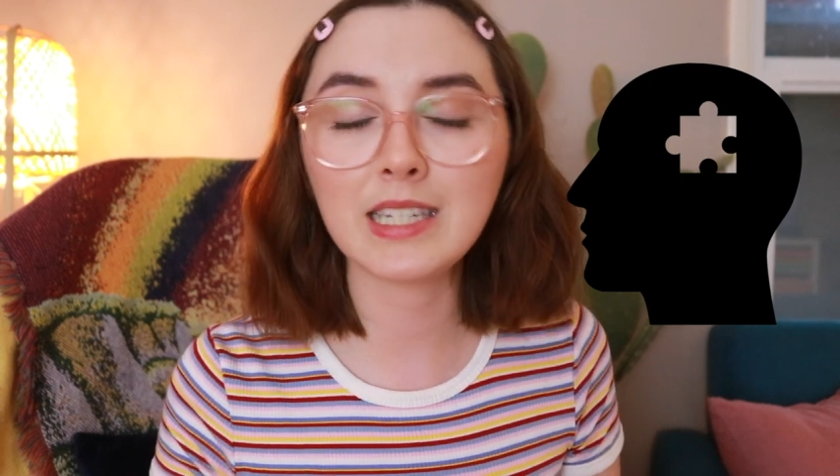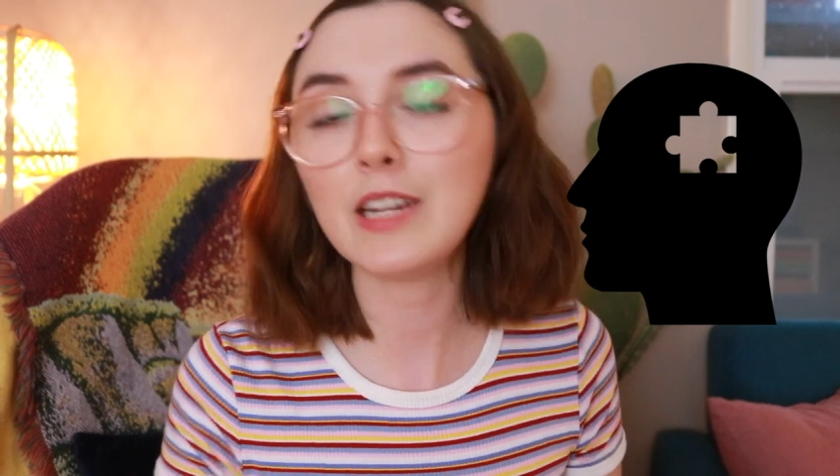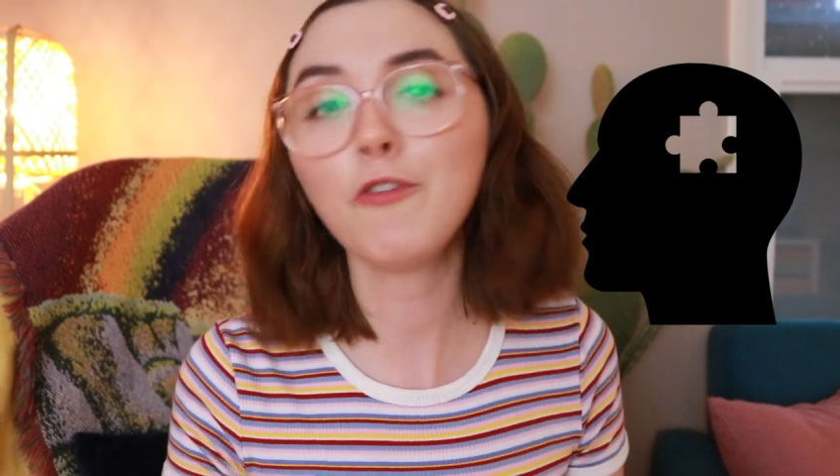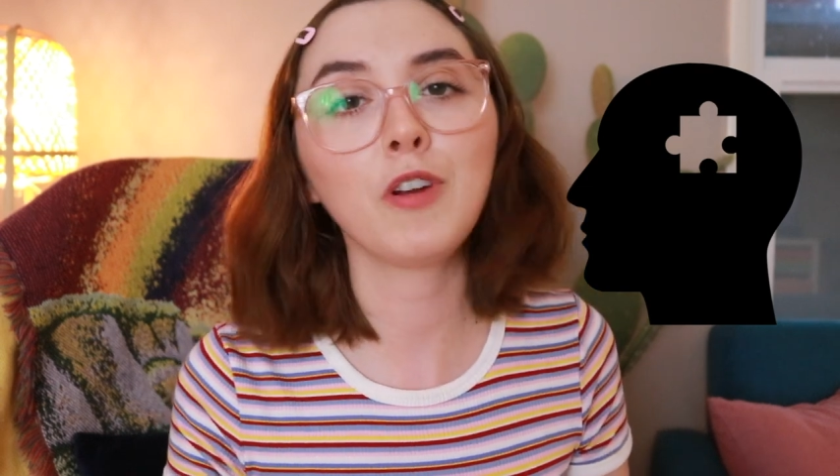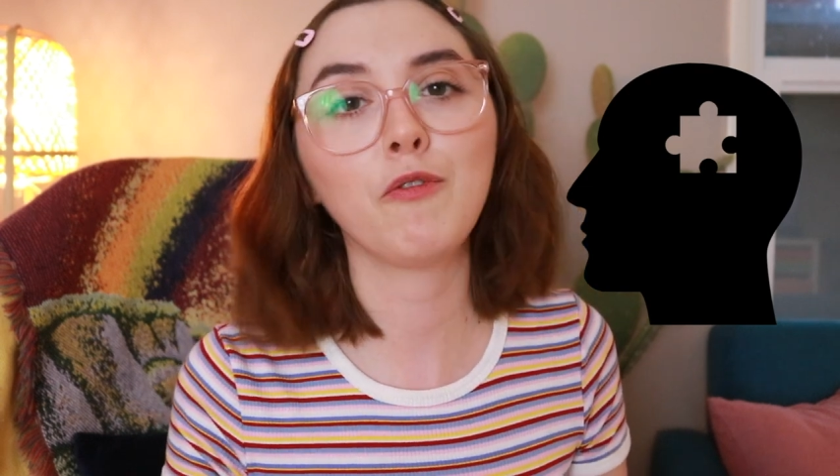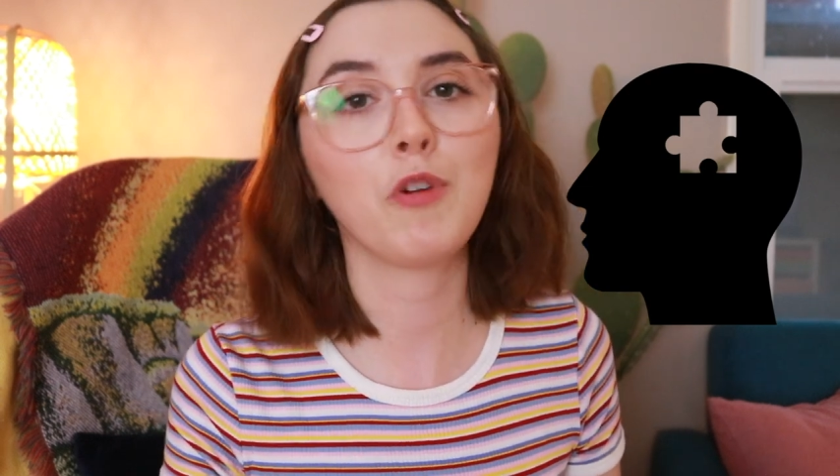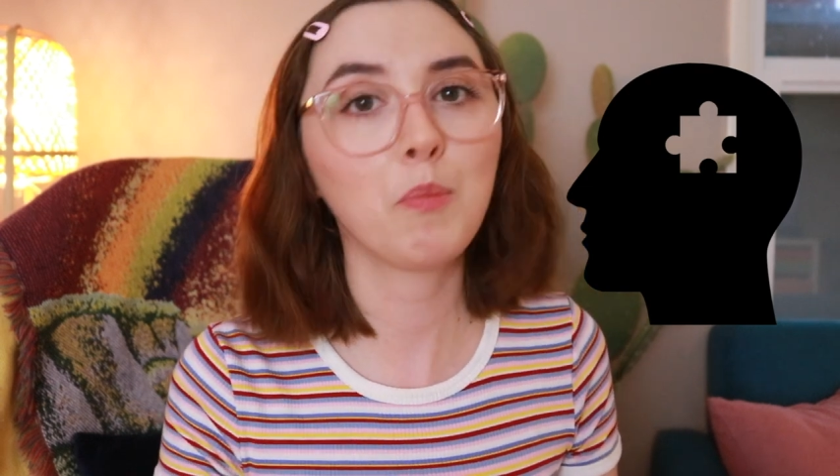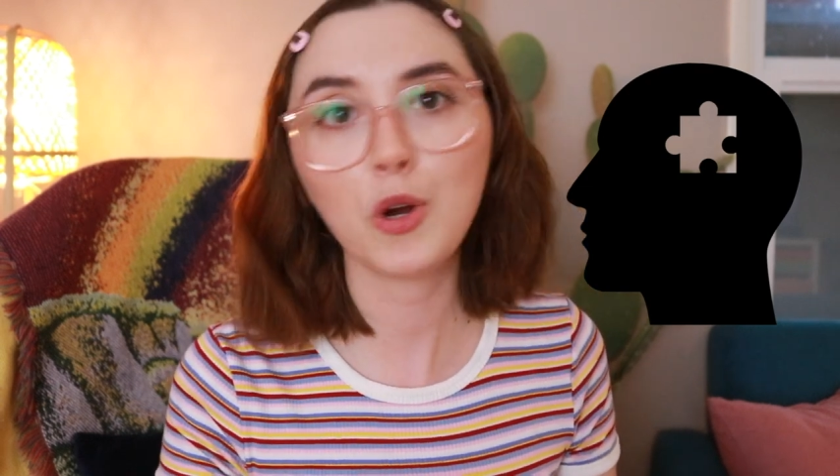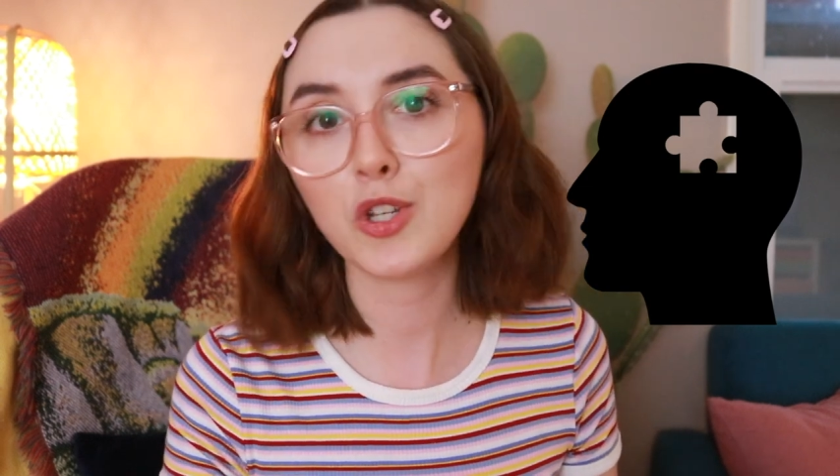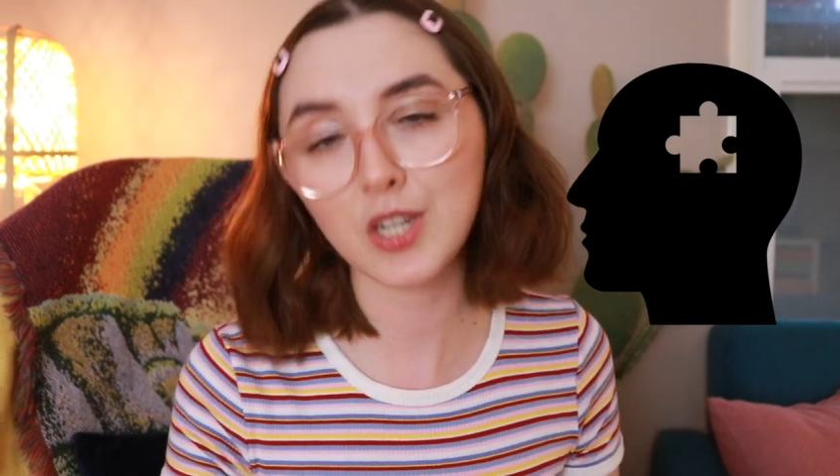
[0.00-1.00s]
different from
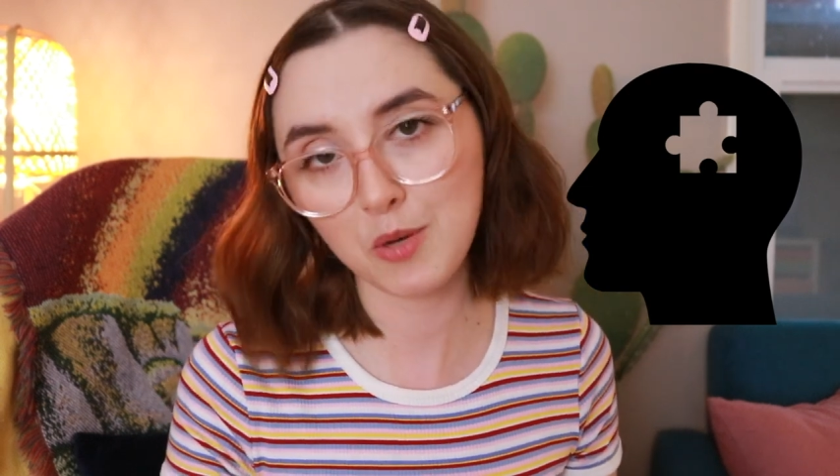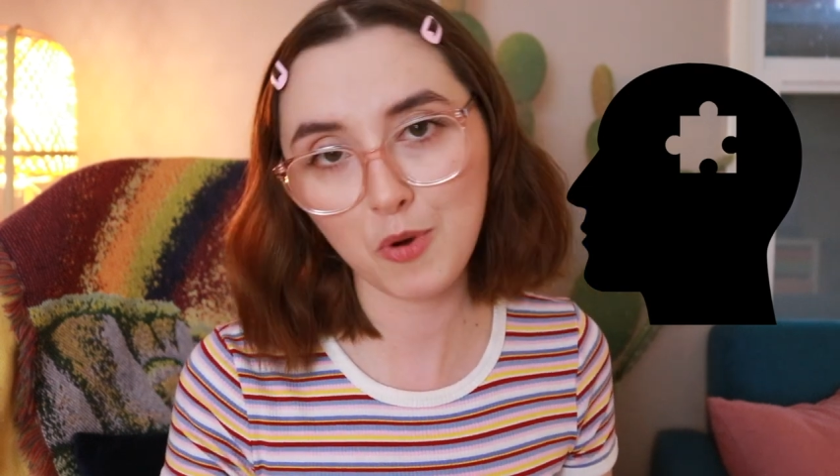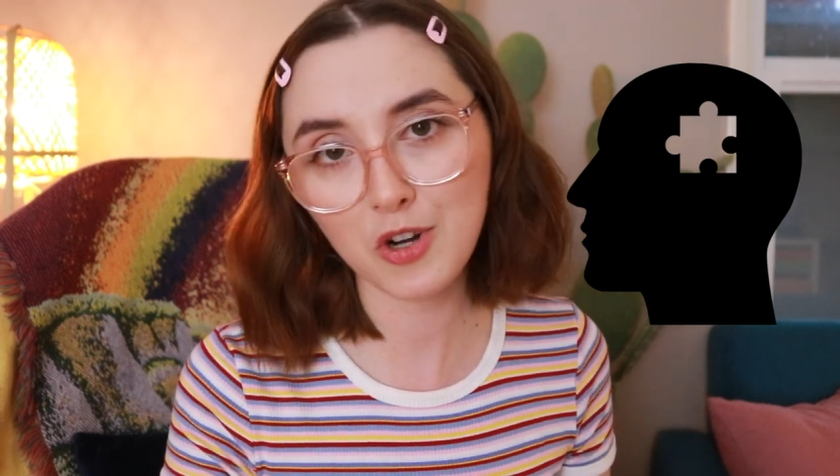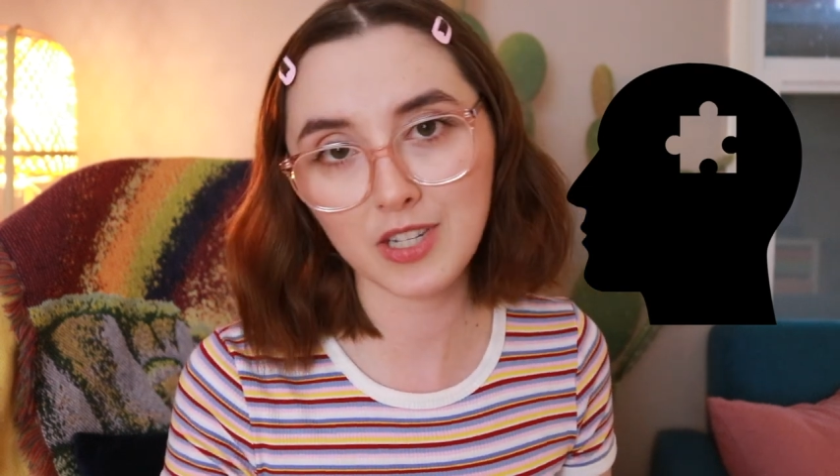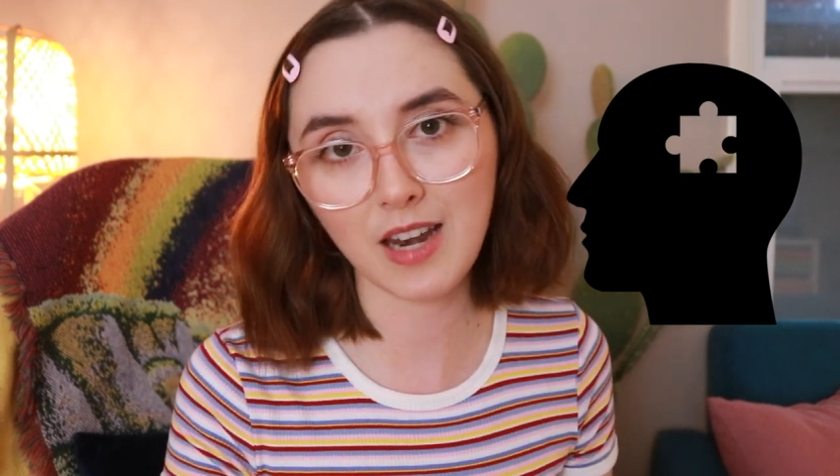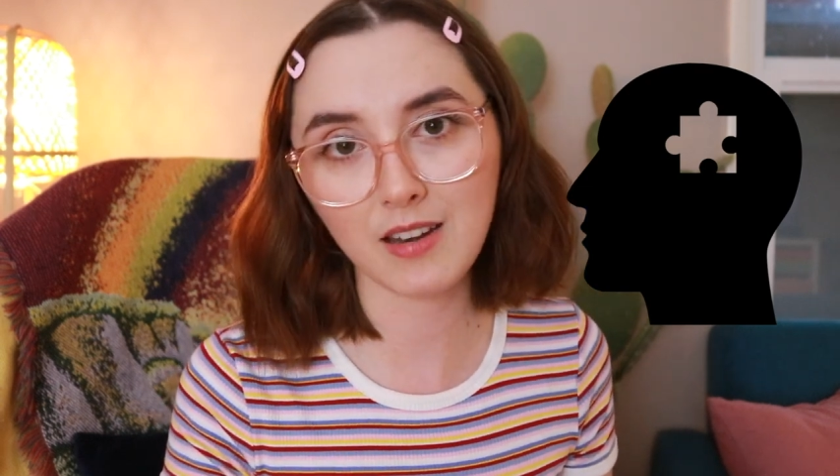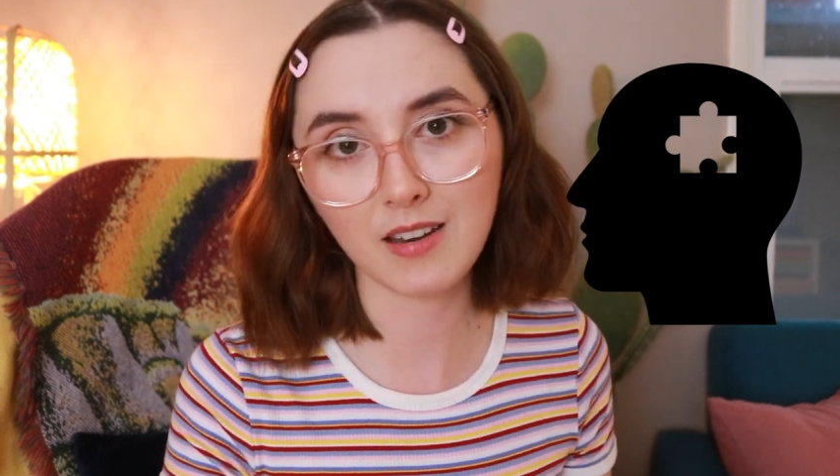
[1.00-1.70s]
person to person.